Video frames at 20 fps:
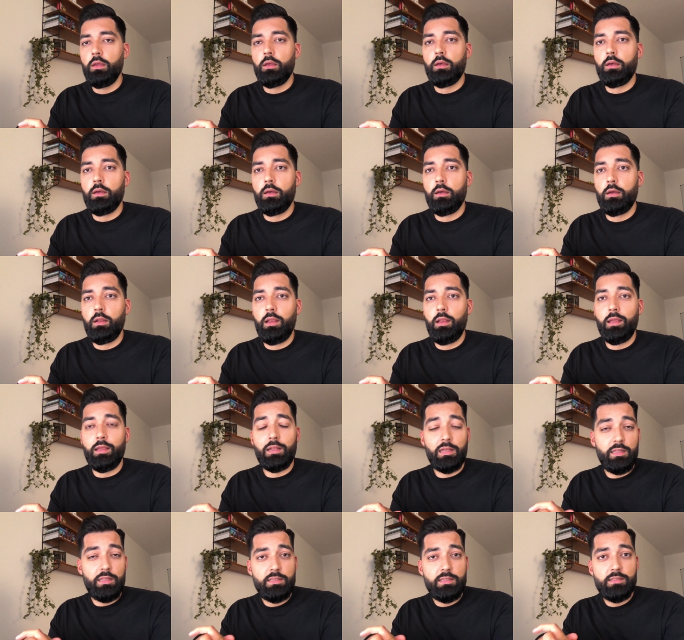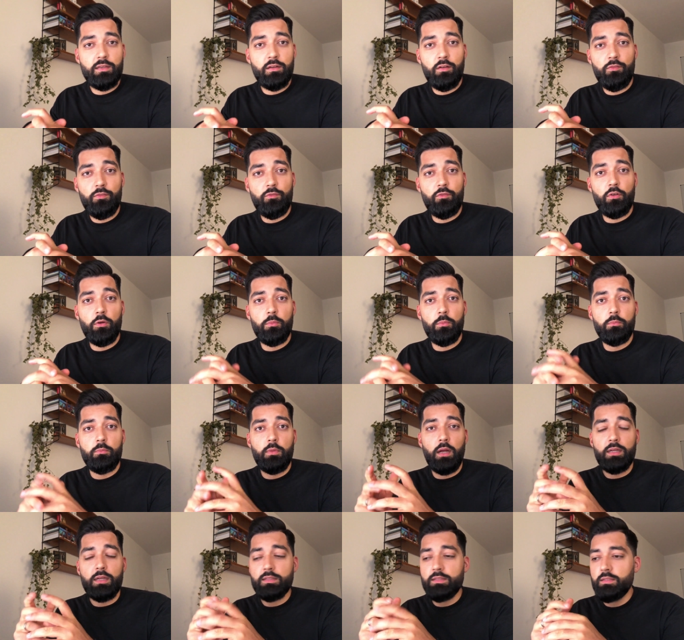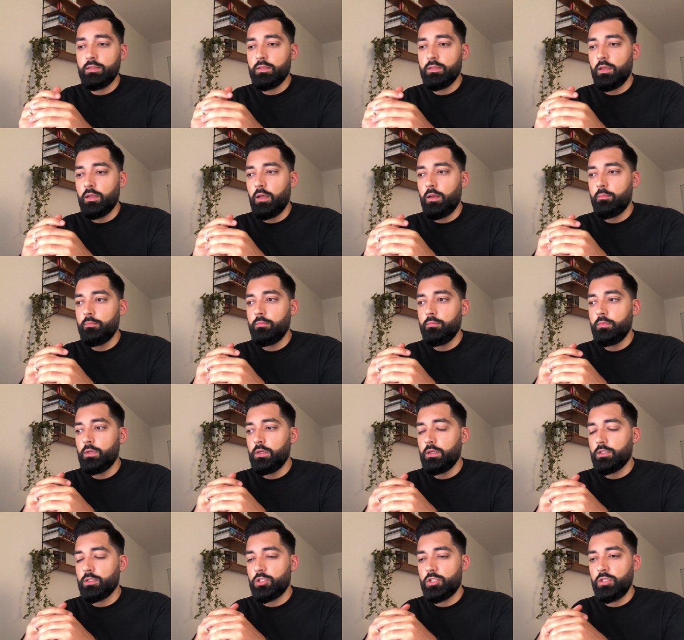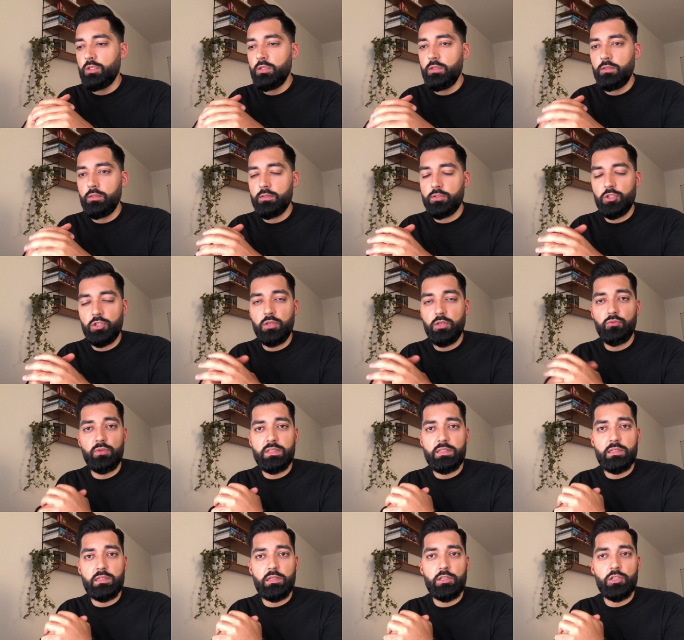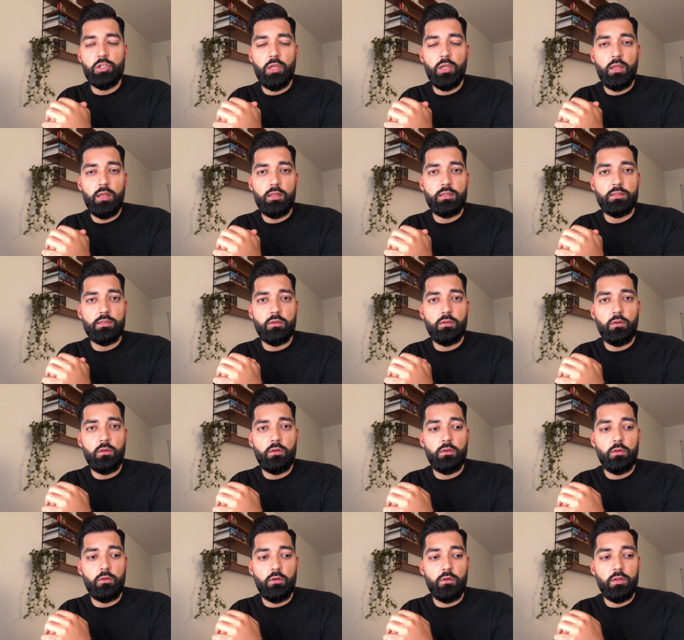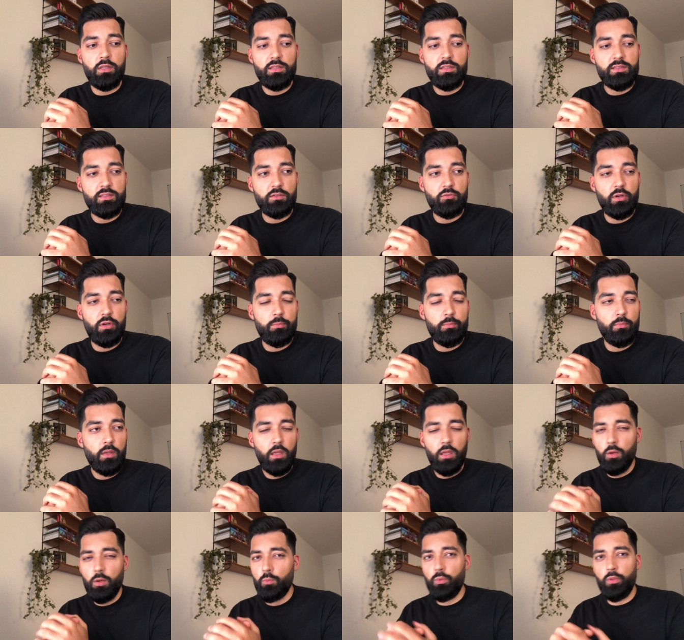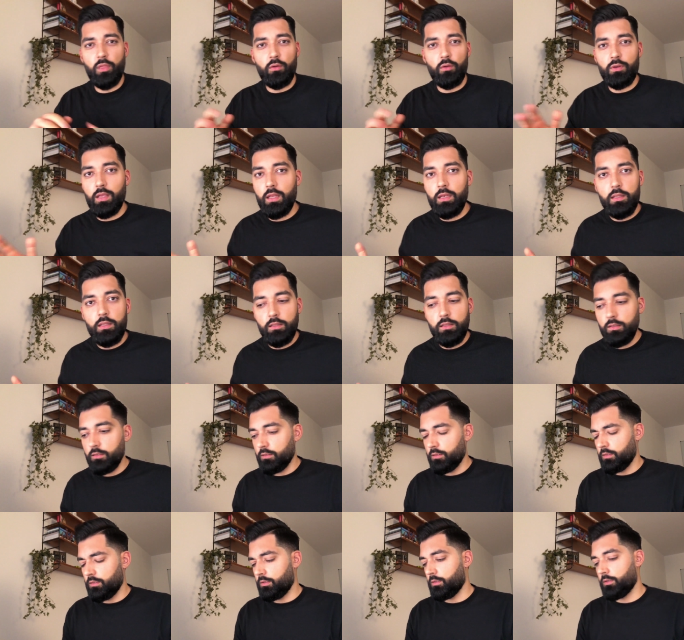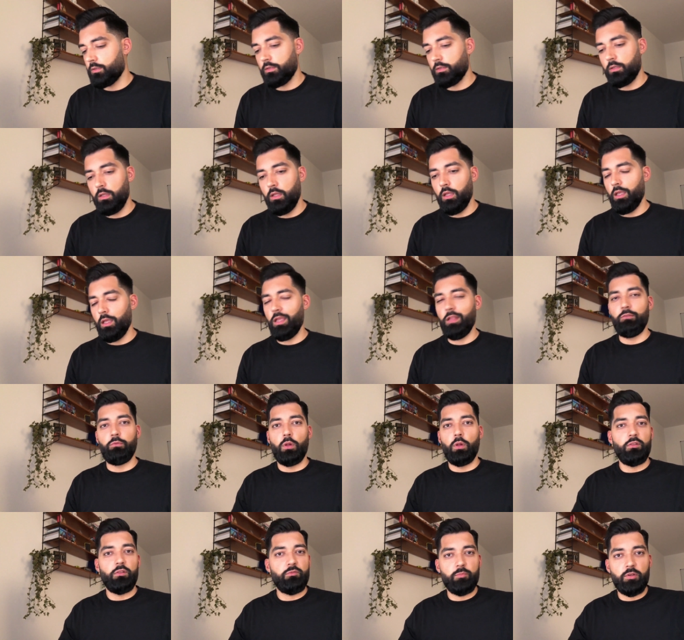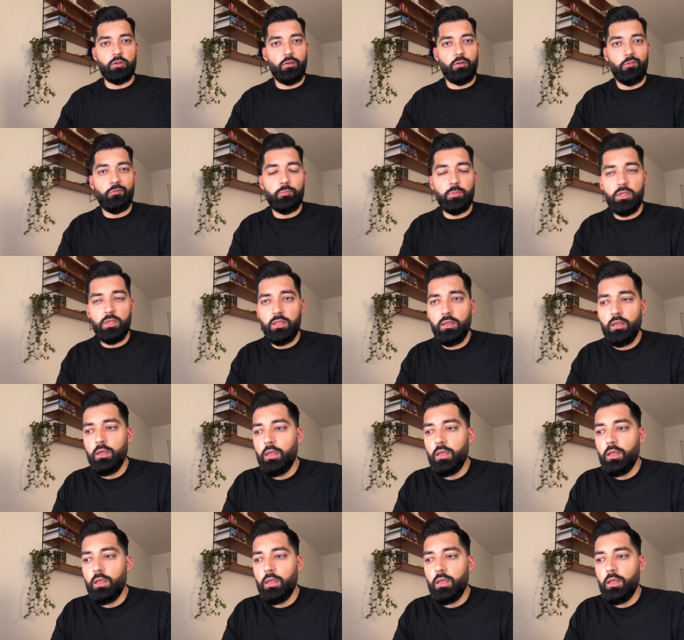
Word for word: Uh, like Lisa from Aktiengram, uh, she she recently shared it on on Instagram without any uh, involvement of me,